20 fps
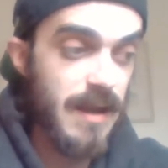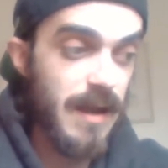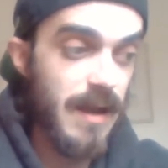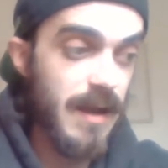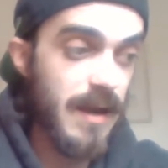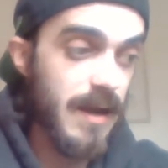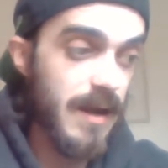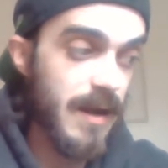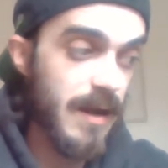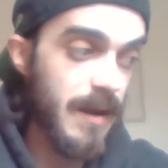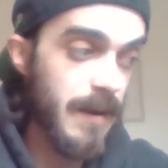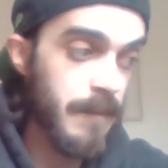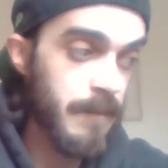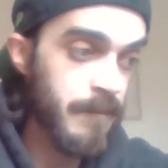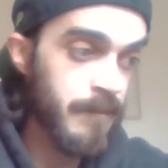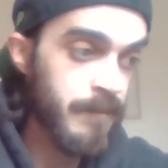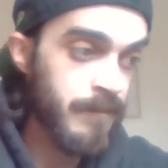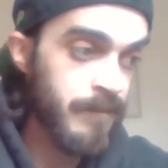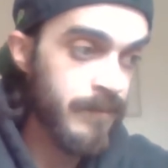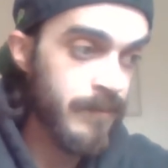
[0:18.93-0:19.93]

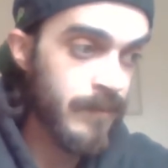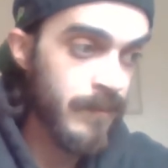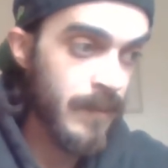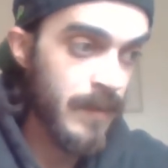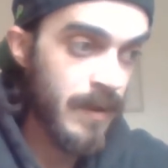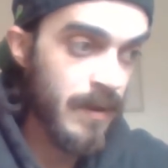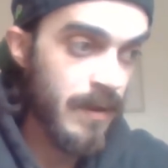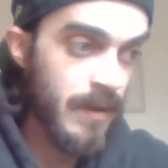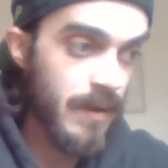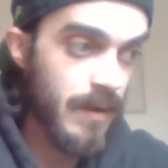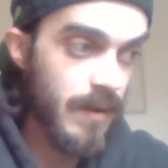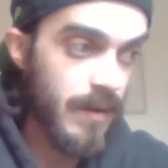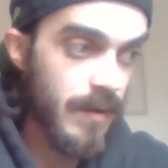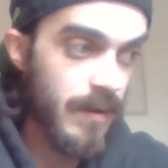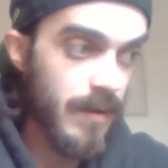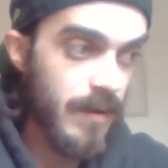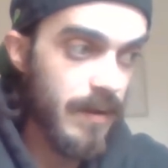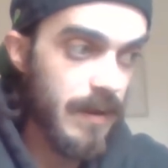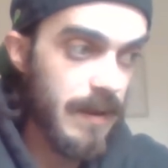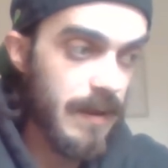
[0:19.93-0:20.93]

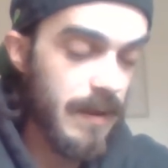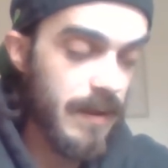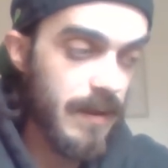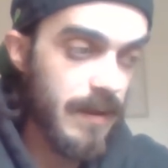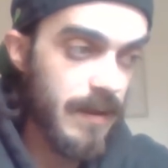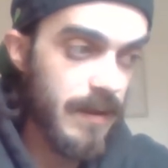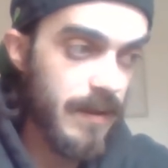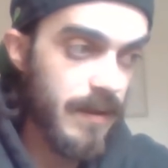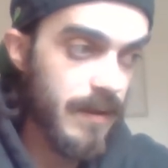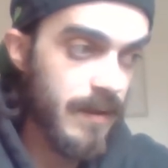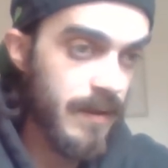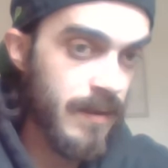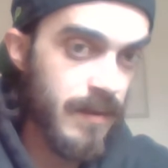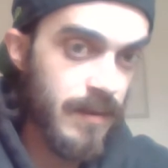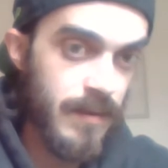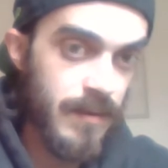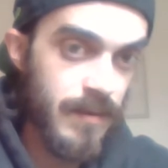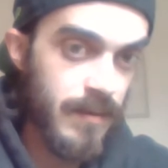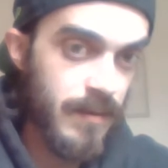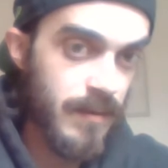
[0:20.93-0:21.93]

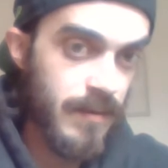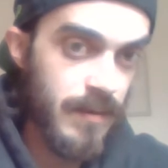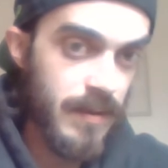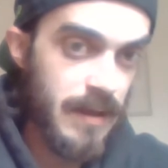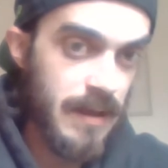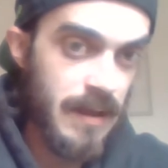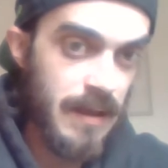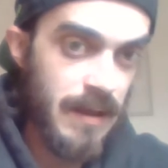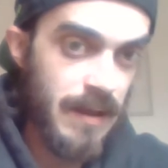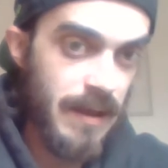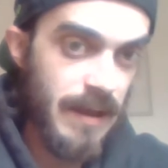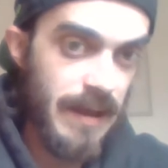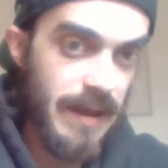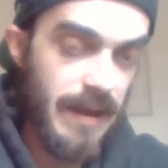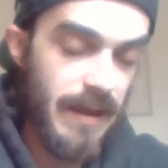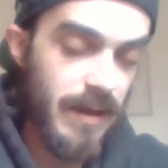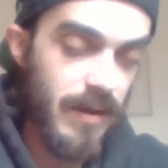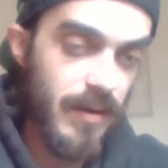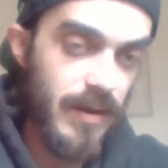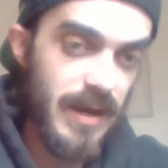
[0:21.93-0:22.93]

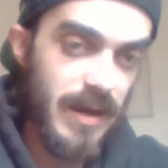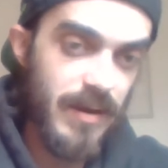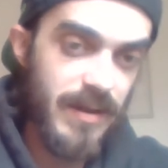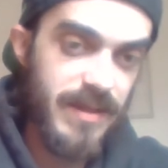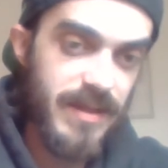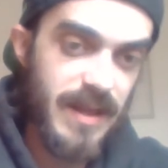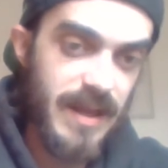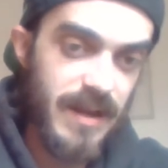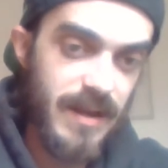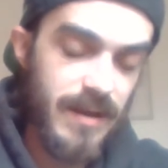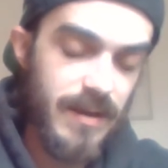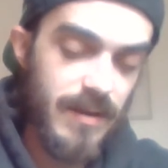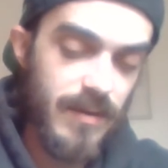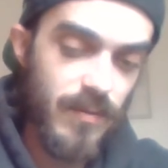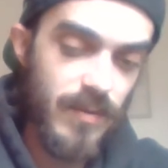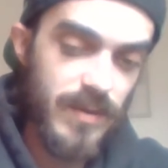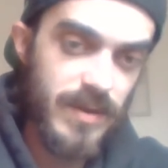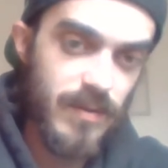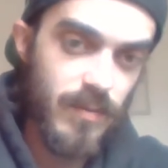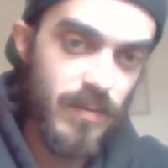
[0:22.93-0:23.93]
I think
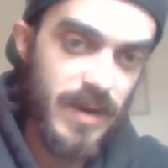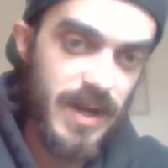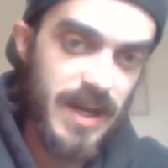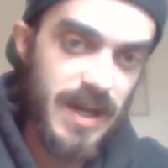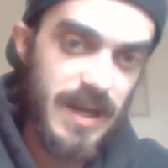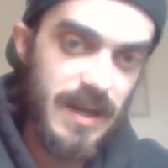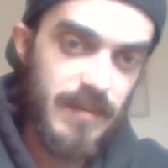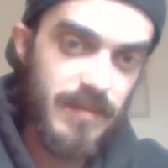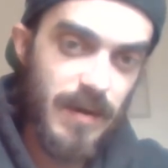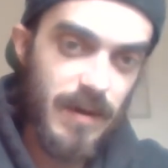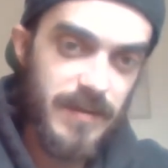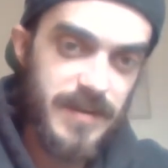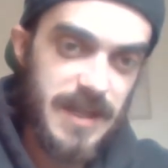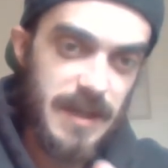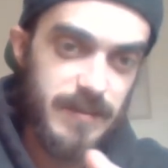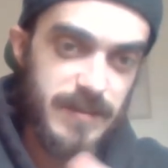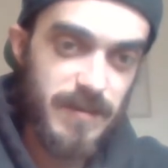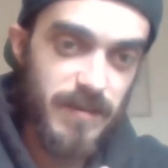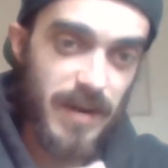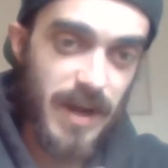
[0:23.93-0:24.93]
with the way both
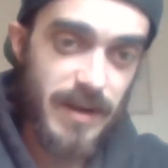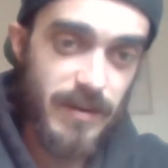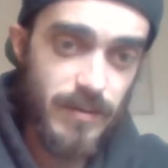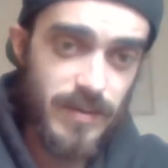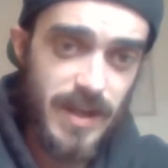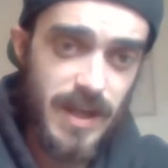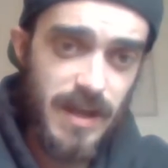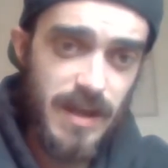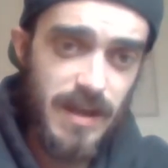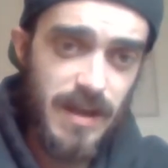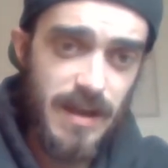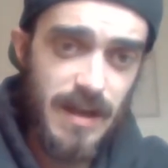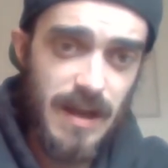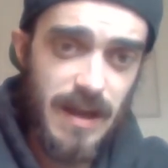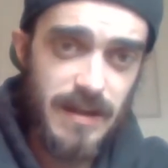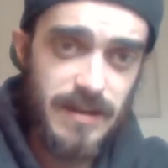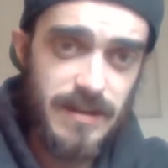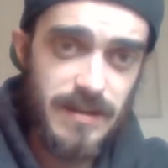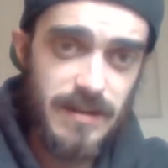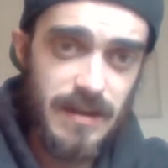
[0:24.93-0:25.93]
teams have played all year
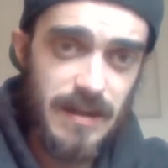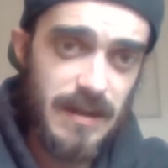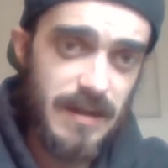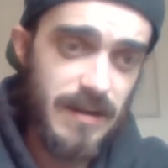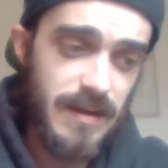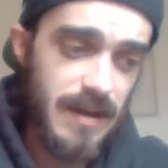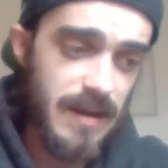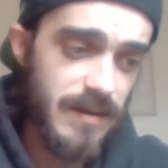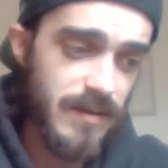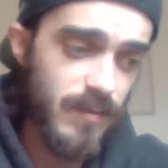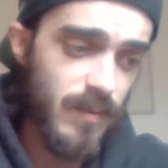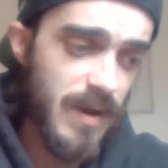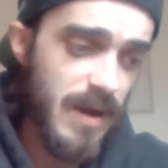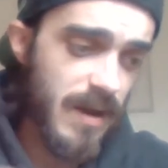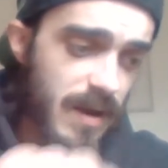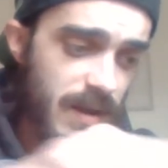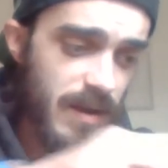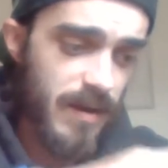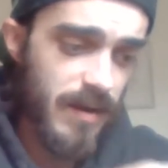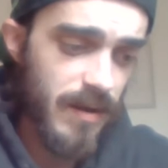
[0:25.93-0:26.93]
and
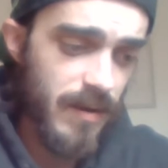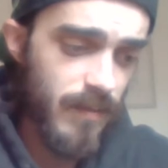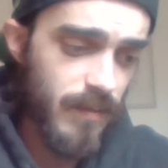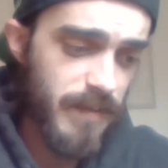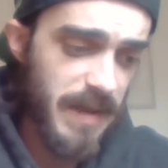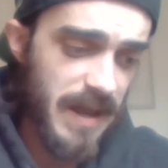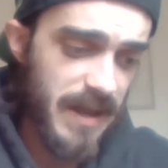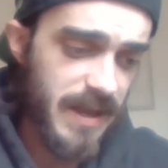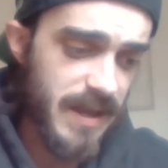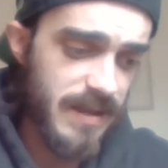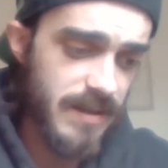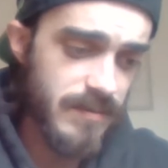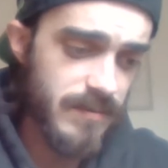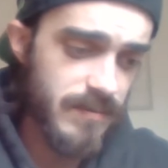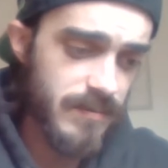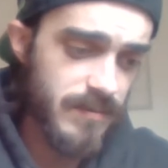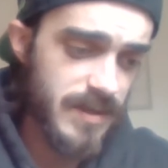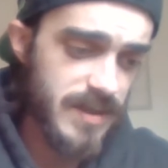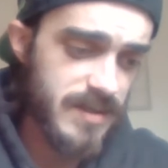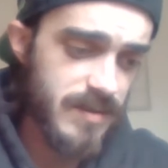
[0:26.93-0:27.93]
where back
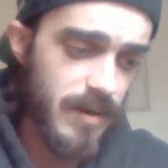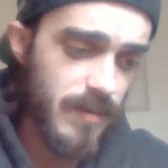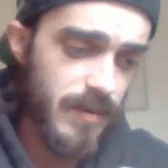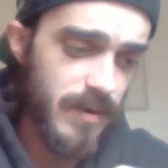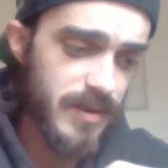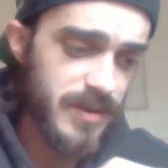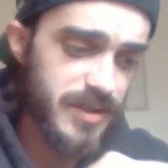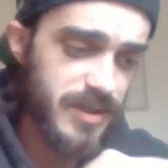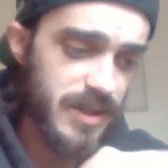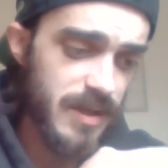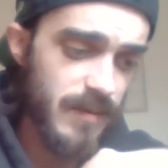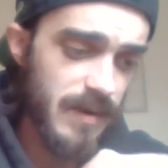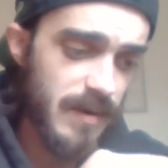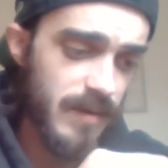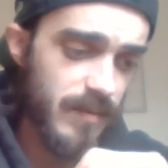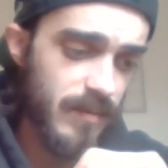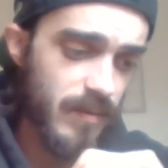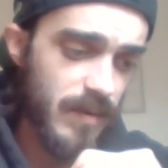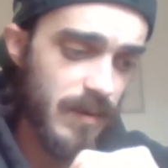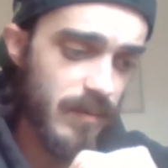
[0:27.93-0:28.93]
in this time last year
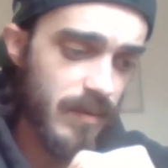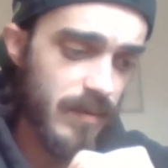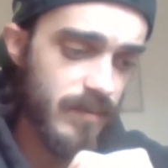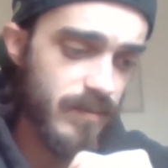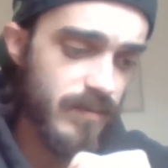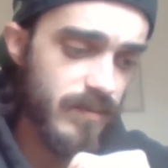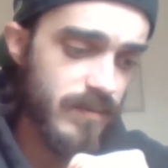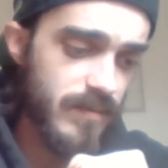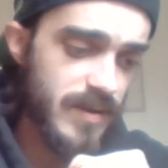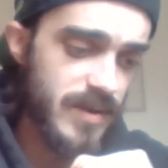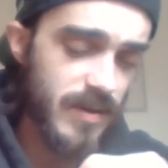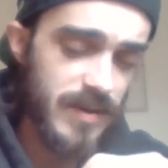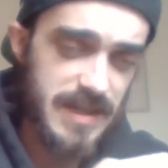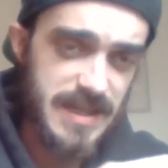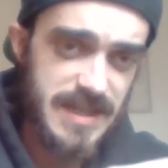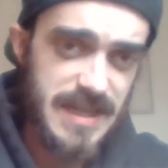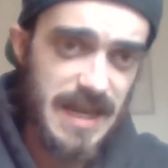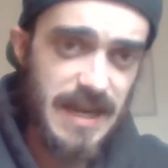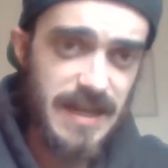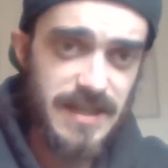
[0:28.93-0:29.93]
we were
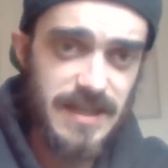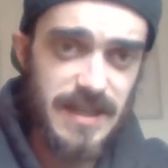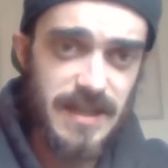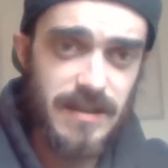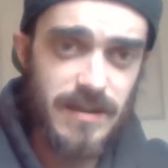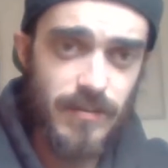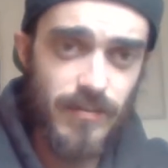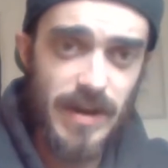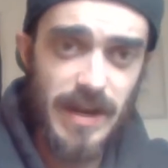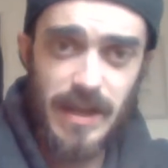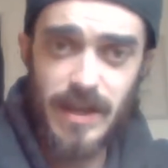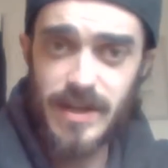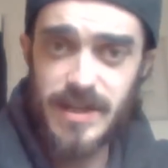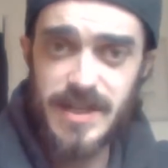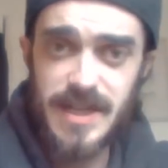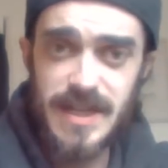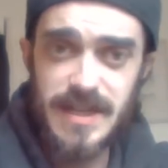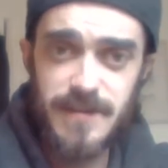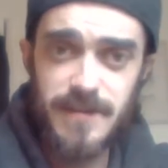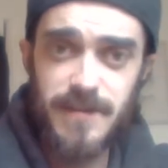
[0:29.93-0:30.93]
dissecting the regular
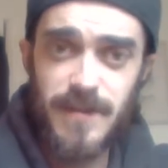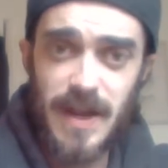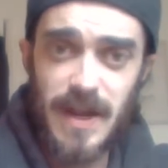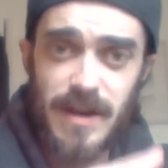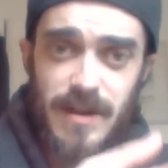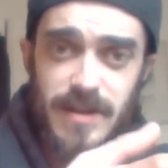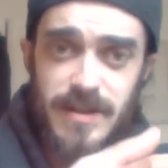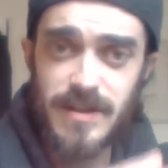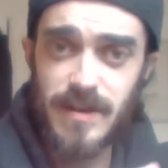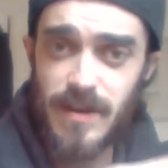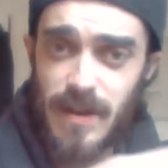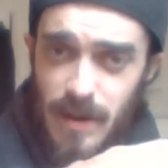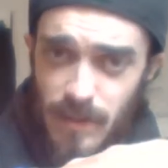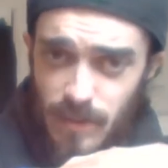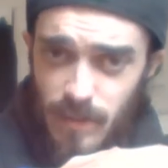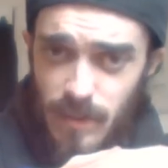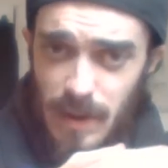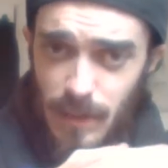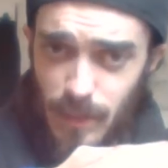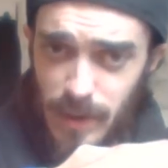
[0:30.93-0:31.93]
season failures, and
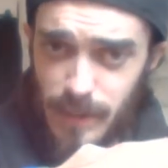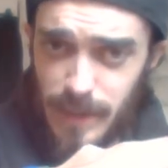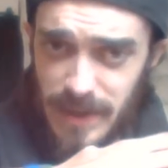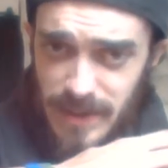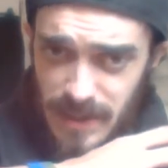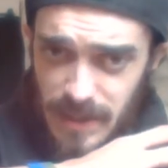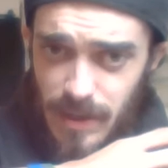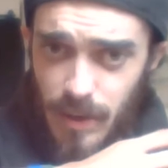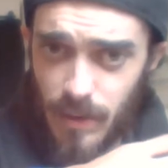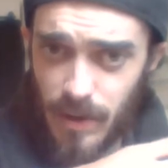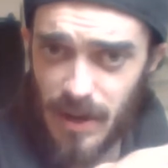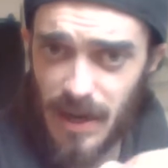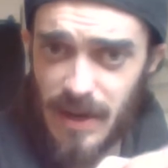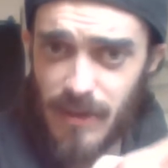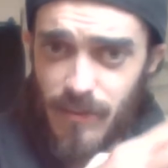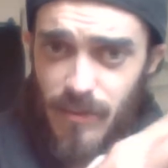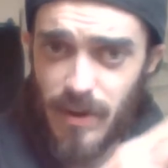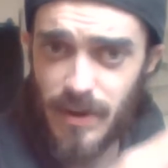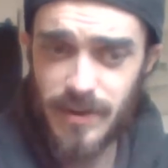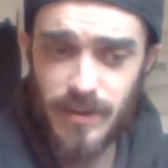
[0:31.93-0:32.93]
Winnipeg did go on a
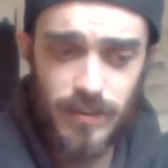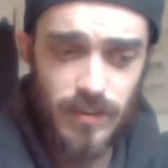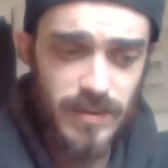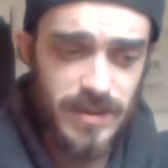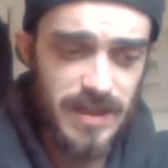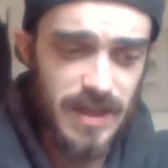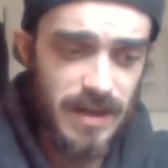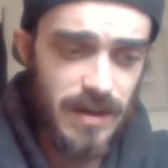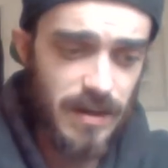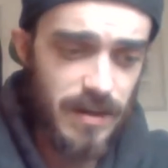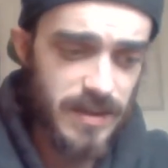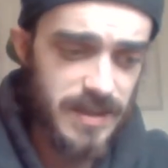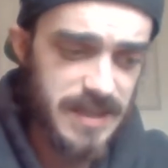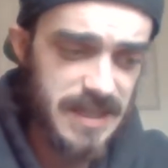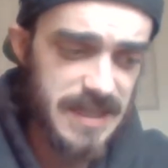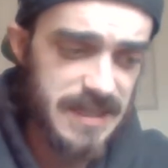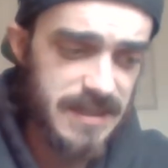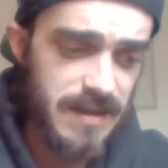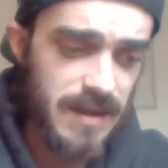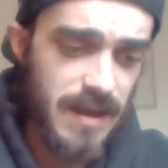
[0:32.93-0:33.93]
late run towards the end of last
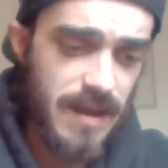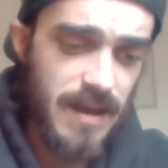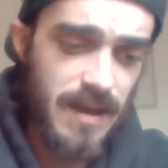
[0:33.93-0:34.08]
season,